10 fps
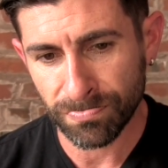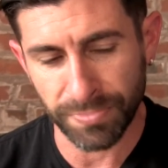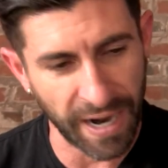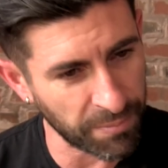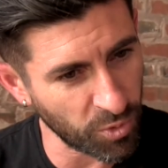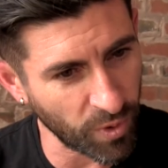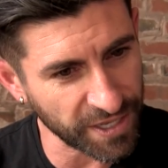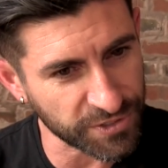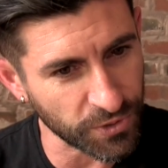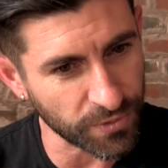But I'm a
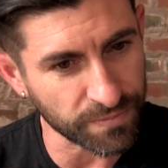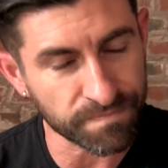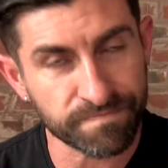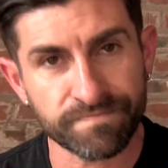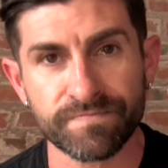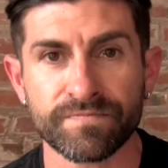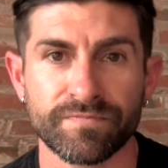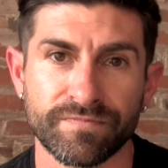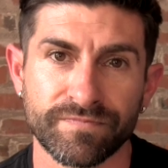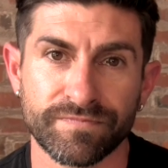white dude.
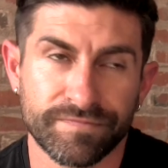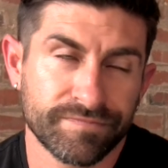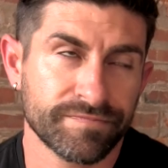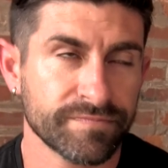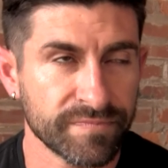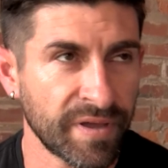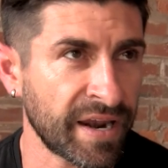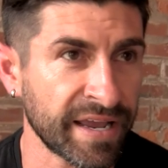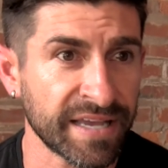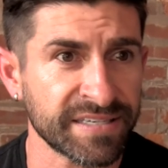And
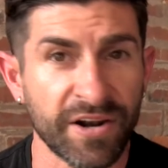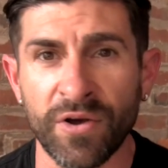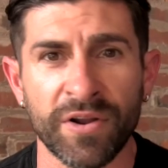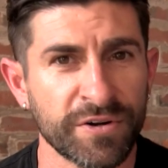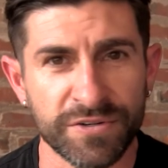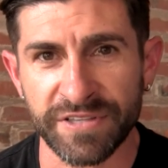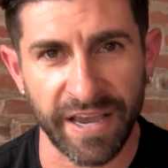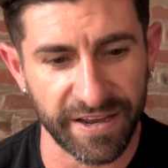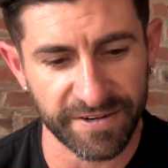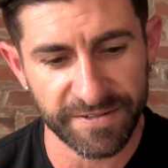I guess I don't
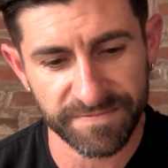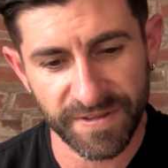understand.